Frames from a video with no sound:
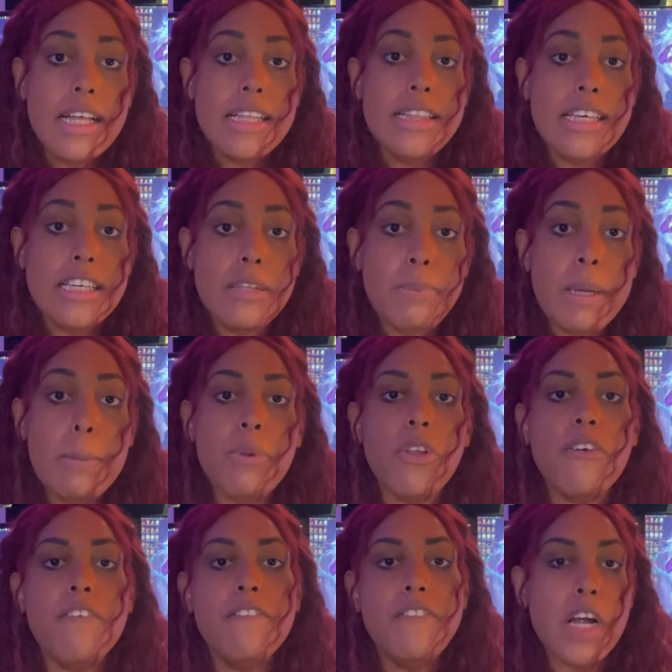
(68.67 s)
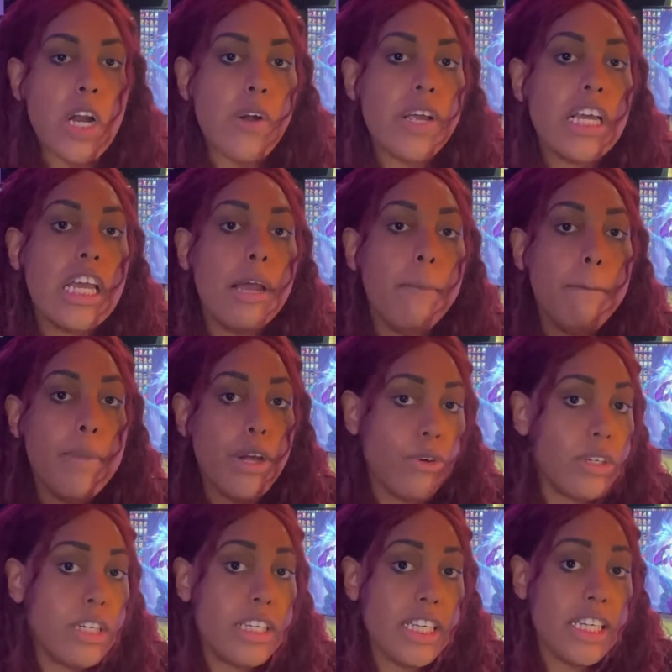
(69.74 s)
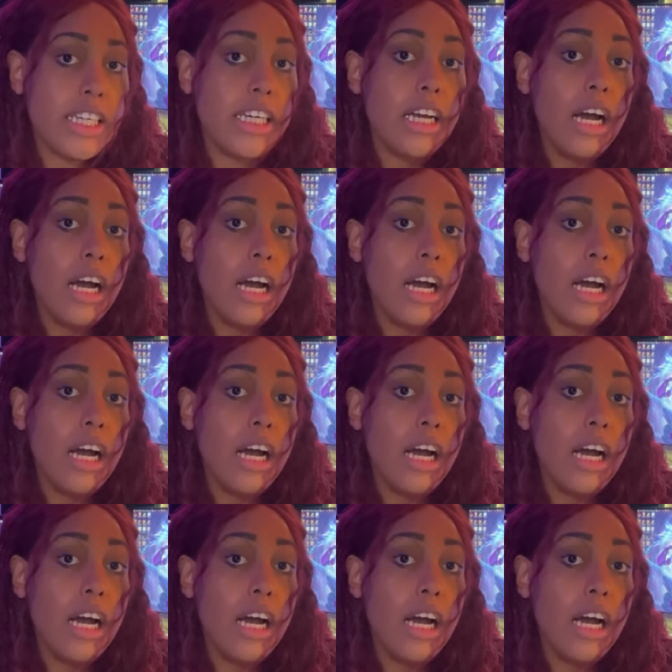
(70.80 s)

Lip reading: These people are very community